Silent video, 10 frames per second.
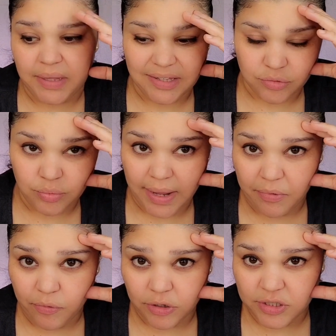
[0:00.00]
it's right
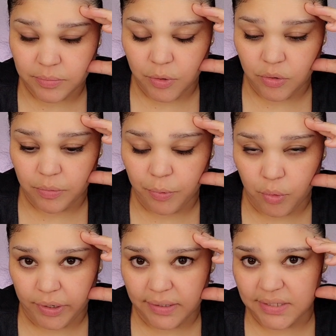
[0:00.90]
before smoke
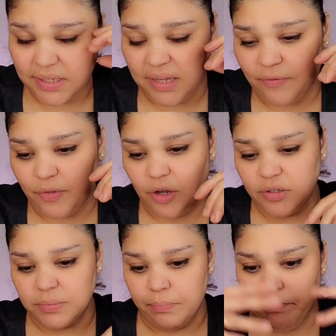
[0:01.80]
point. If
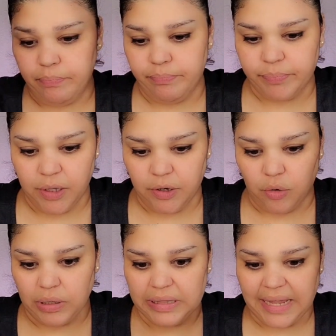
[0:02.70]
there's, you
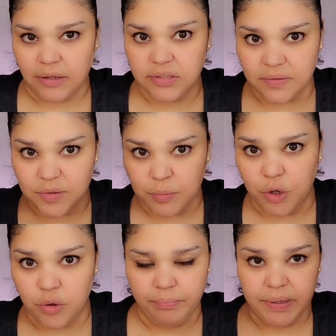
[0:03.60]
know, clouds of
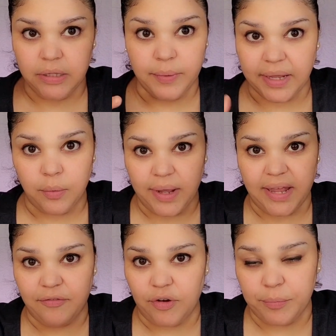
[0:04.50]
smoke billowing
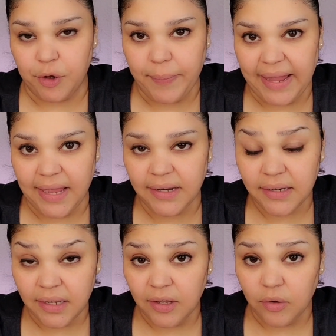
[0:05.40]
away from your
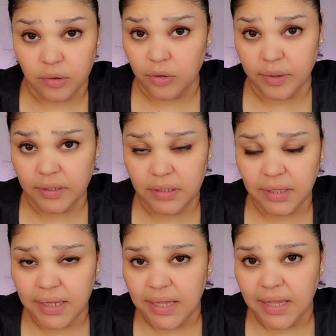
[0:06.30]
pan or
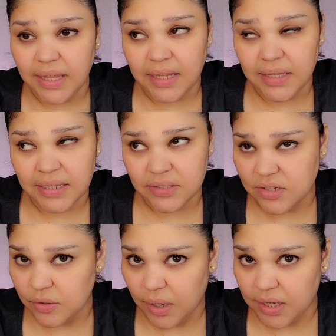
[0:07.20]
griddle,
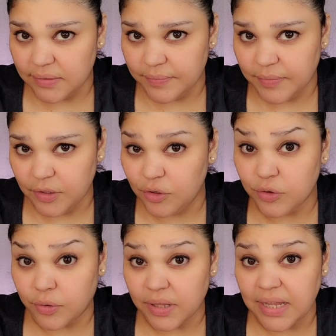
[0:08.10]
that's too hot. Your
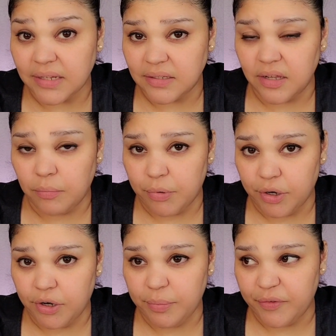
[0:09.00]
tortilla is going to
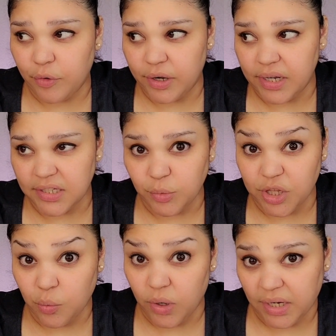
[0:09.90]
burn before it does
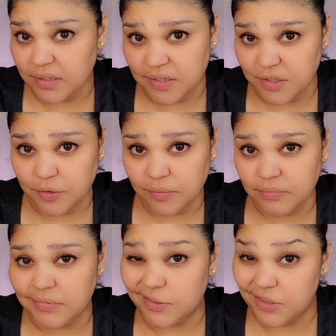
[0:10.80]
what you want it to do.
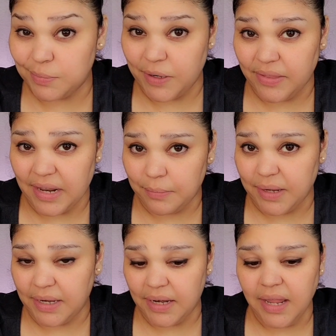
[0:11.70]
So just bear that in
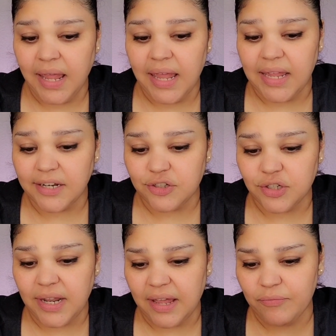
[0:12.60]
mind. It
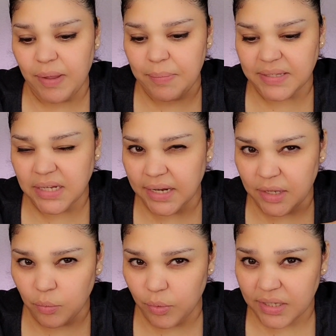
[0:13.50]
should have maybe
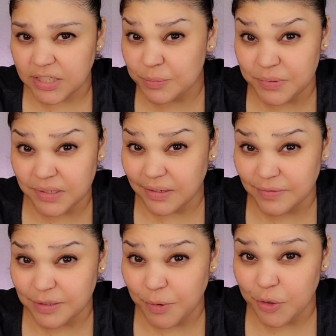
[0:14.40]
tiny wisps of
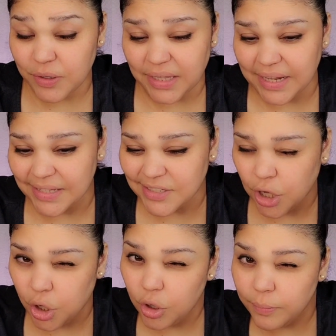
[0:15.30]
smoke, like it's
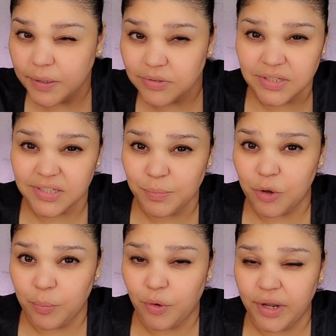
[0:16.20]
almost to
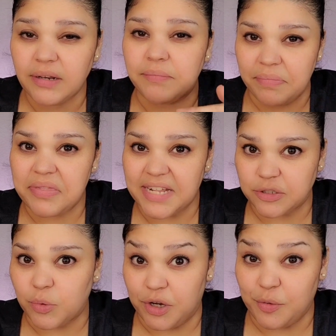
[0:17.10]
smoke point.
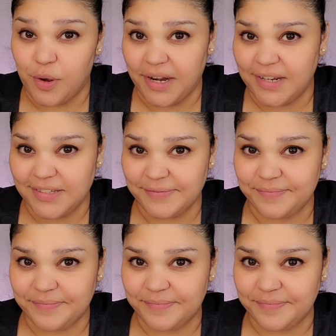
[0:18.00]
That's where you want it.